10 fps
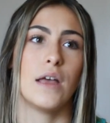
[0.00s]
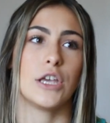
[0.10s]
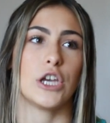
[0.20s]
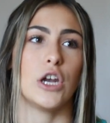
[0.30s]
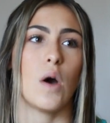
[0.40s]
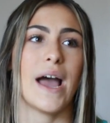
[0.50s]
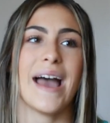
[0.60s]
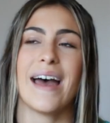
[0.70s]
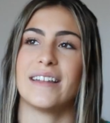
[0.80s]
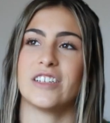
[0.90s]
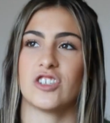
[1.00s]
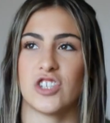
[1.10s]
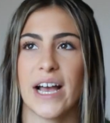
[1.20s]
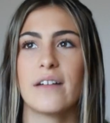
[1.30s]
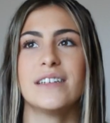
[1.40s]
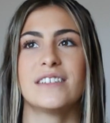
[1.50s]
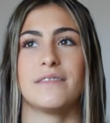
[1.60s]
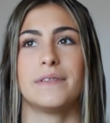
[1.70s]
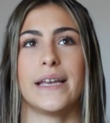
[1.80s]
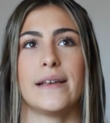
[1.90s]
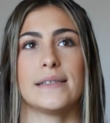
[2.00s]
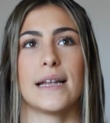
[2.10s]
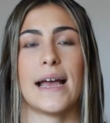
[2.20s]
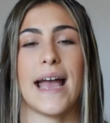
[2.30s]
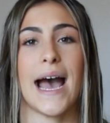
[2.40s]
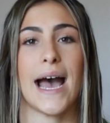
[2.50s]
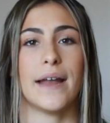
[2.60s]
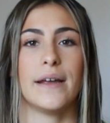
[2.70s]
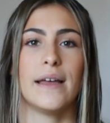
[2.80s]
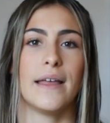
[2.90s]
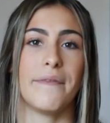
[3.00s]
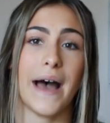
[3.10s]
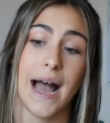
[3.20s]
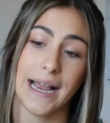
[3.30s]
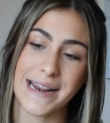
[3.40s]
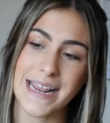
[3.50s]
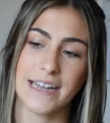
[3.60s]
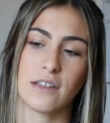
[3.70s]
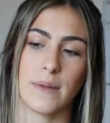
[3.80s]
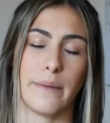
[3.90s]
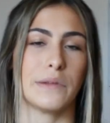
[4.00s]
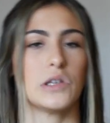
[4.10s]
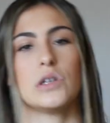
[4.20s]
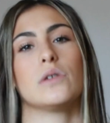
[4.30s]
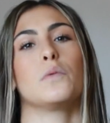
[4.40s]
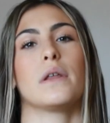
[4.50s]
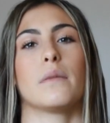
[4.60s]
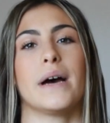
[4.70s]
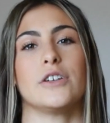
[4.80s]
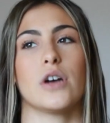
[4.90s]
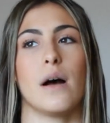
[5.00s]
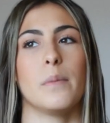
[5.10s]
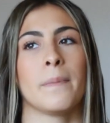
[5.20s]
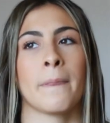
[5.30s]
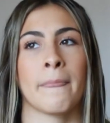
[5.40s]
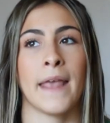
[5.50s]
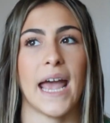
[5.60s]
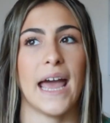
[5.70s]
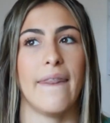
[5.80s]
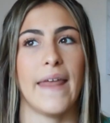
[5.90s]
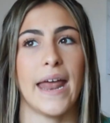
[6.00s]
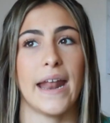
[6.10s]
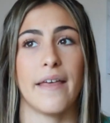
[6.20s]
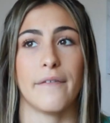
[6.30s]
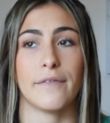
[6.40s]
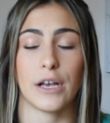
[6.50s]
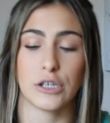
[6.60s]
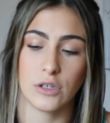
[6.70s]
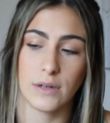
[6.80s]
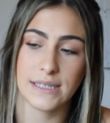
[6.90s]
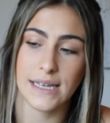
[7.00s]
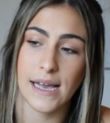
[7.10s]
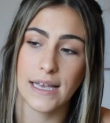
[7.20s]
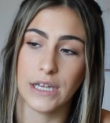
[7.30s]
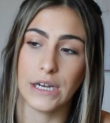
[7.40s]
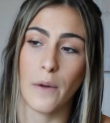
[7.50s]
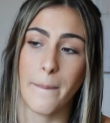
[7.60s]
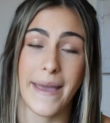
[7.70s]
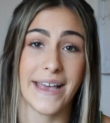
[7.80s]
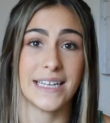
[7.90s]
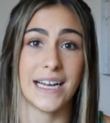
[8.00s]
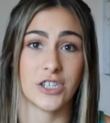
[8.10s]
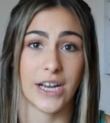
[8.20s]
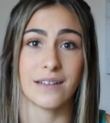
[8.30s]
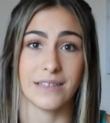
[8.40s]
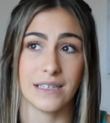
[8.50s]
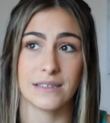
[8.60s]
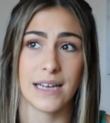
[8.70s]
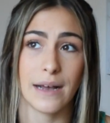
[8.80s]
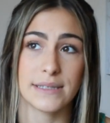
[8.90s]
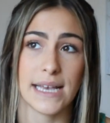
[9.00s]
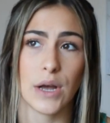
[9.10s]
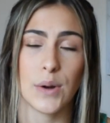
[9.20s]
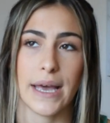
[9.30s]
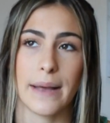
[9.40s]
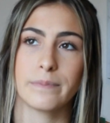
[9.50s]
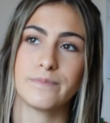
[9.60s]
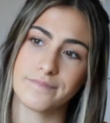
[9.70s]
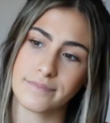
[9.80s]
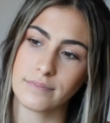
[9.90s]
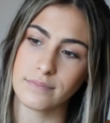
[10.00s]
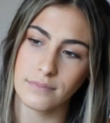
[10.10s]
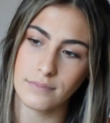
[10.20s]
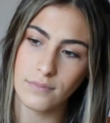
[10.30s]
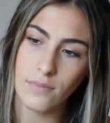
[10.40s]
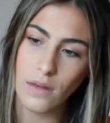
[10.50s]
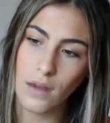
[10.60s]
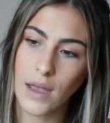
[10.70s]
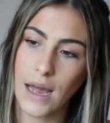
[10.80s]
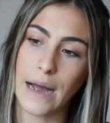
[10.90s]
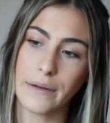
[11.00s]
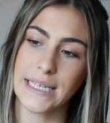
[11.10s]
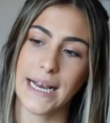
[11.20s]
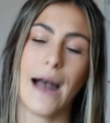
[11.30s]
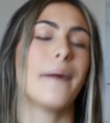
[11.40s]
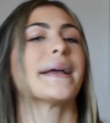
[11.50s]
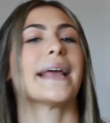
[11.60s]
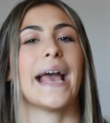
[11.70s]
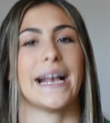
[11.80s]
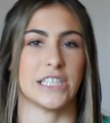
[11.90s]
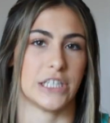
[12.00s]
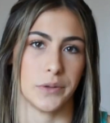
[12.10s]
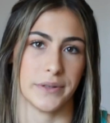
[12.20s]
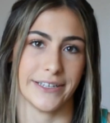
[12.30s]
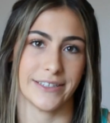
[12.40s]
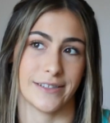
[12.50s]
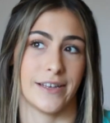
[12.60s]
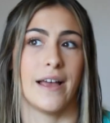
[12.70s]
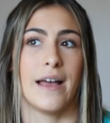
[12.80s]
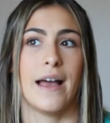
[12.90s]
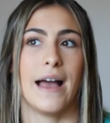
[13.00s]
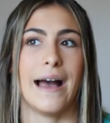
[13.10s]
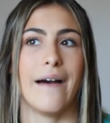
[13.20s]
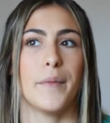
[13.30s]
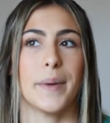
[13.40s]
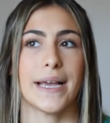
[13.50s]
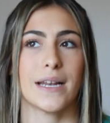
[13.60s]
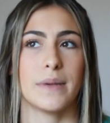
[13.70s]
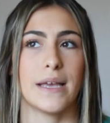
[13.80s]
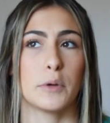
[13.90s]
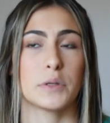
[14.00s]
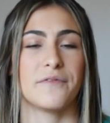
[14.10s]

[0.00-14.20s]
you know, I had this checklist of things that I had that I needed to be able to do with my job. And then as soon as I, you know, made that checklist, I was like, okay. I was like, how am I going to execute this? How am I going to be able to